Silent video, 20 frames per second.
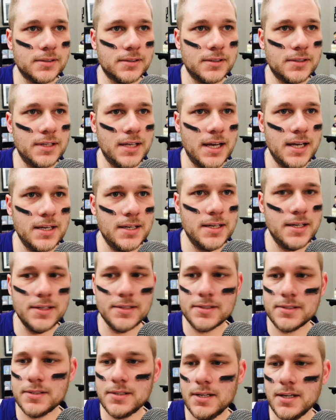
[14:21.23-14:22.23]

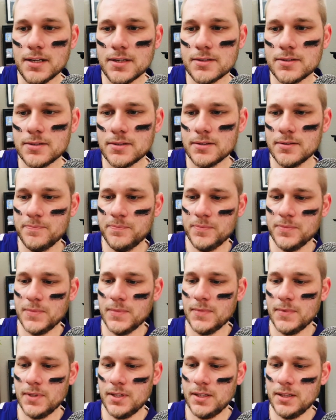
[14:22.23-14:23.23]
96.
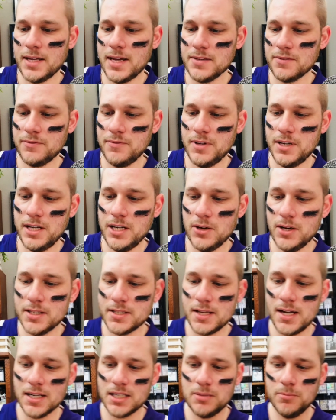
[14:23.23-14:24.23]
Last video I
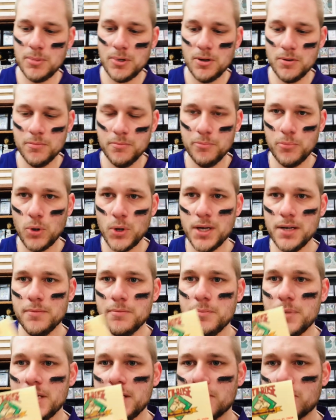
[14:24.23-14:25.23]
talked about
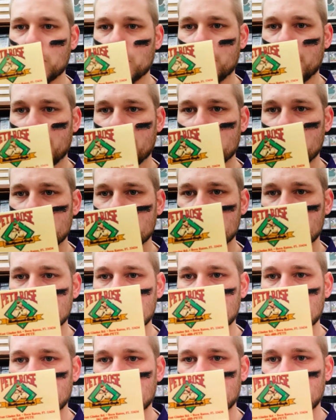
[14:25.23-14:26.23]
Boynton Beach where my cousins
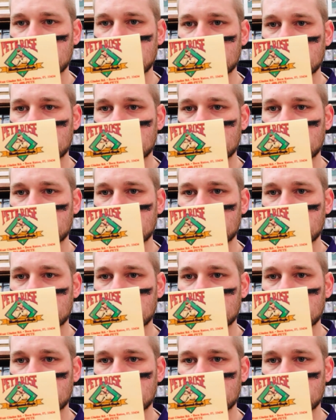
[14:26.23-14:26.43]
live.